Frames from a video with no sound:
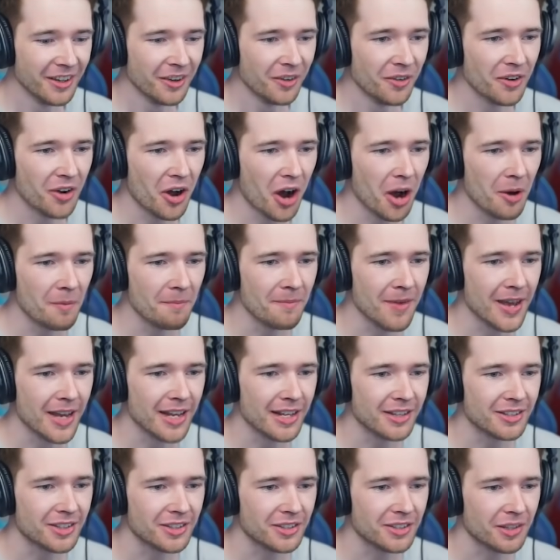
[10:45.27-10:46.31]
We've got a
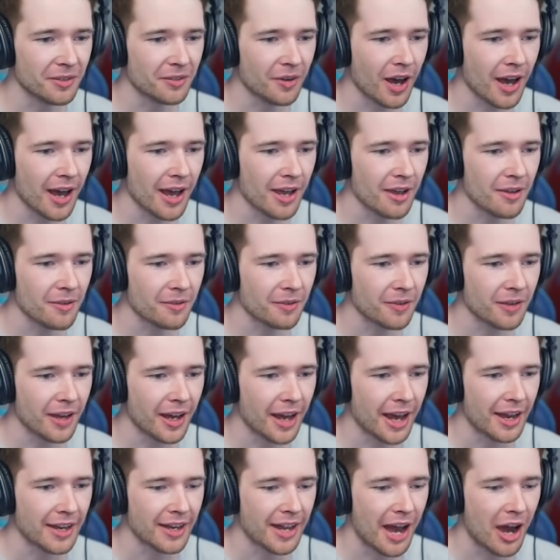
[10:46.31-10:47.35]
minute to
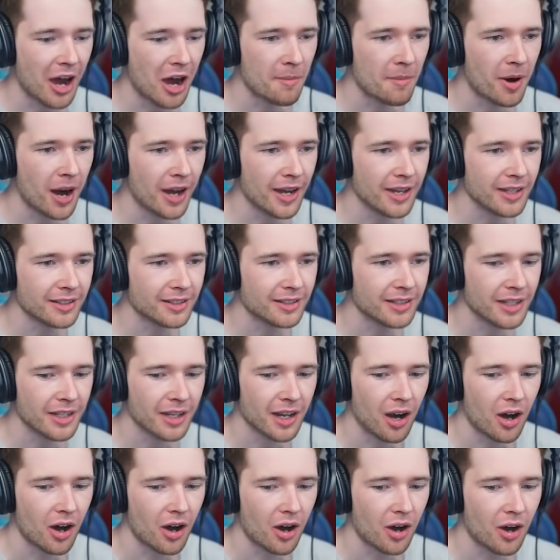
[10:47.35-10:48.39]
survive, and now I'm icy.
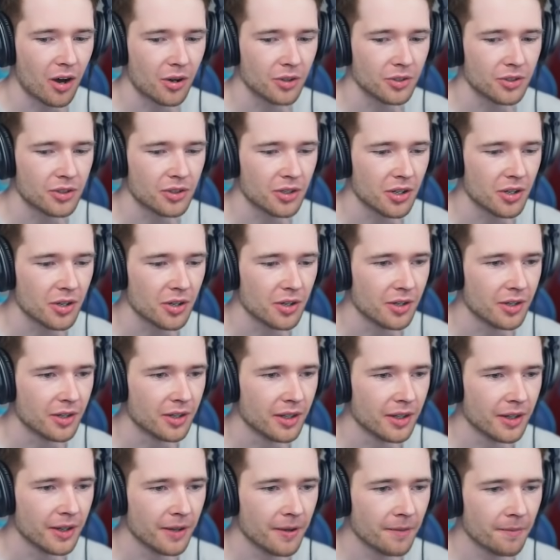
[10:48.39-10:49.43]
Oh, dude.
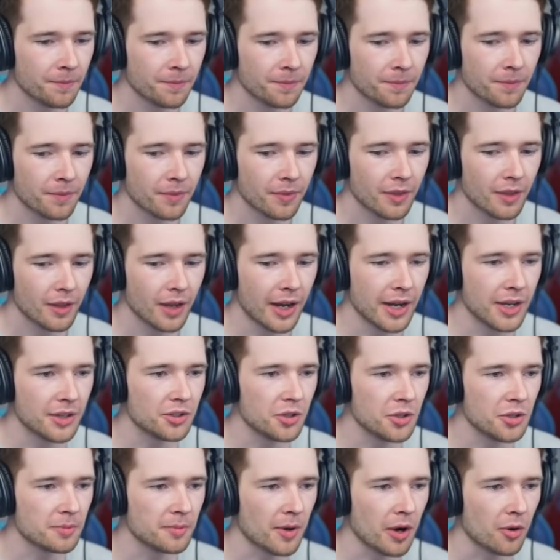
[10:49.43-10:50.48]
I need
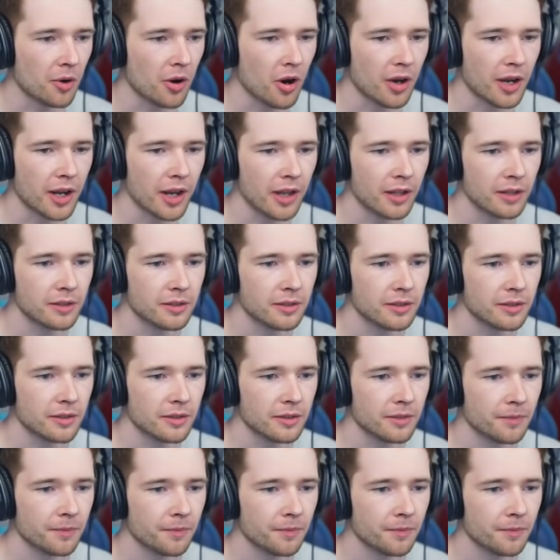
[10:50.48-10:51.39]
to use my rockets.